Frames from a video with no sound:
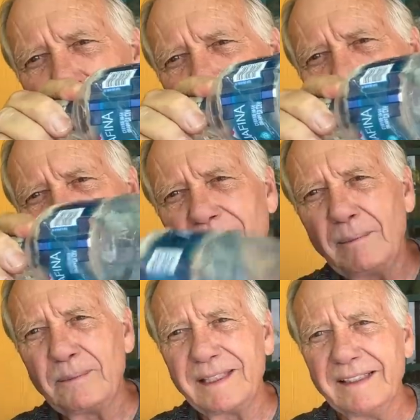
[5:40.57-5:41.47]
wedged up
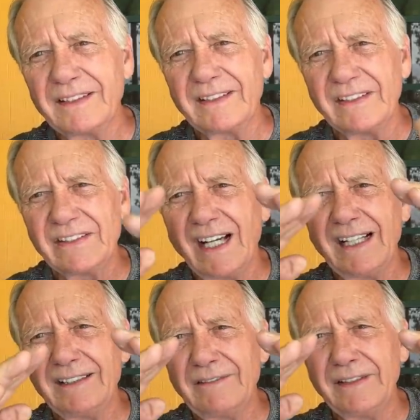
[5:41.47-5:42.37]
against the
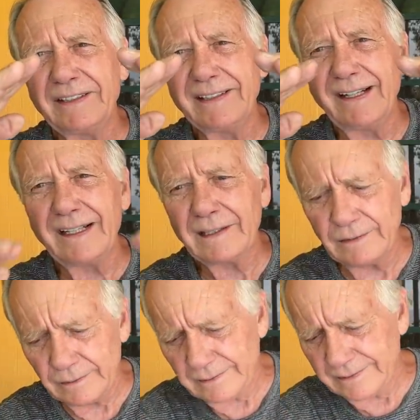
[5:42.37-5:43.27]
side of the tinaco,